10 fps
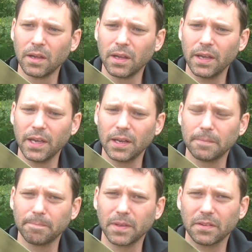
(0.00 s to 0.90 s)

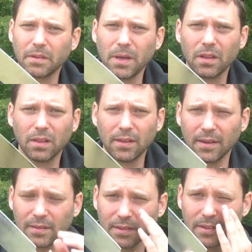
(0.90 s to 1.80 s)
And some other
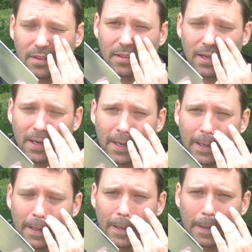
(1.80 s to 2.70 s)
things that
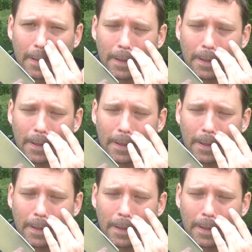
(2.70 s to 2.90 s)
I